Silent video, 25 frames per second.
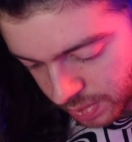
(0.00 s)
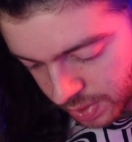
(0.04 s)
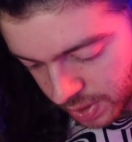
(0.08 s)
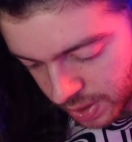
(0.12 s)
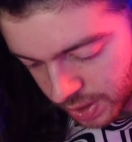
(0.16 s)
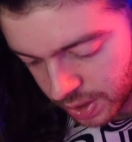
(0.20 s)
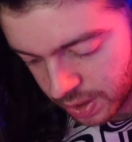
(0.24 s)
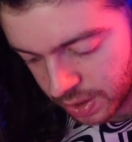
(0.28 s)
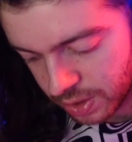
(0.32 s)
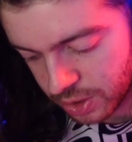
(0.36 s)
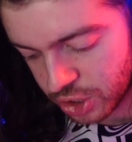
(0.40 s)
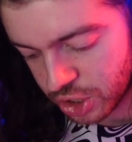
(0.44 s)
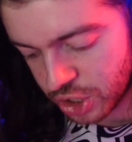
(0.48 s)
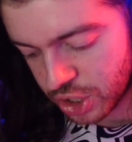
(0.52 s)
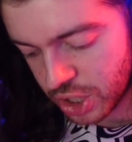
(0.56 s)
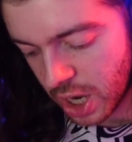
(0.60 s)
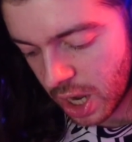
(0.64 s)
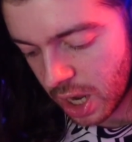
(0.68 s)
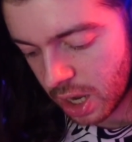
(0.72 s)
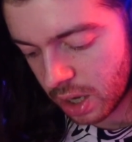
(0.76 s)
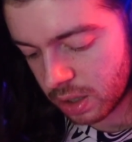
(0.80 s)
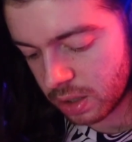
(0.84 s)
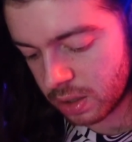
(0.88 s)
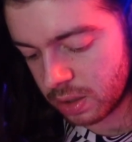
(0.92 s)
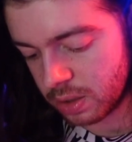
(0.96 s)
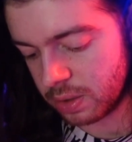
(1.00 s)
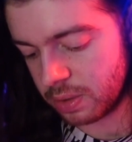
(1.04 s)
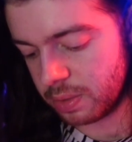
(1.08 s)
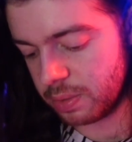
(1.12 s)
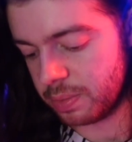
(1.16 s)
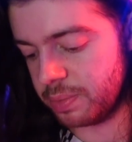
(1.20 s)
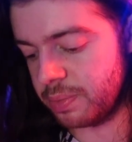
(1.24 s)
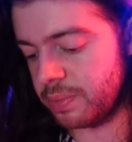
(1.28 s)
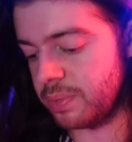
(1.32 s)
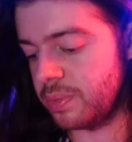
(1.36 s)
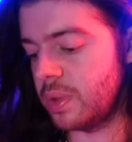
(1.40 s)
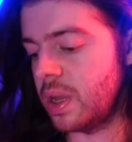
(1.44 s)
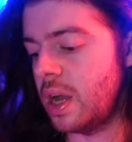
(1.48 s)
Here's shock.
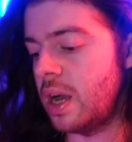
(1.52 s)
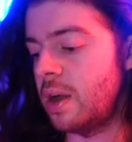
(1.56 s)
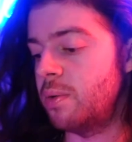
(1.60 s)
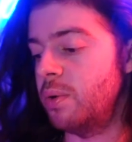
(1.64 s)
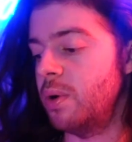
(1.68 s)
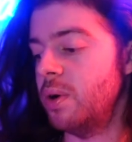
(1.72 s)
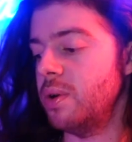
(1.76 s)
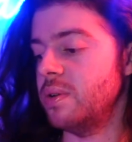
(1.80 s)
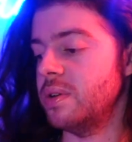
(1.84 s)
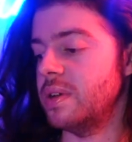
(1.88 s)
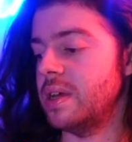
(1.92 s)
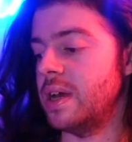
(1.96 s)
I wrote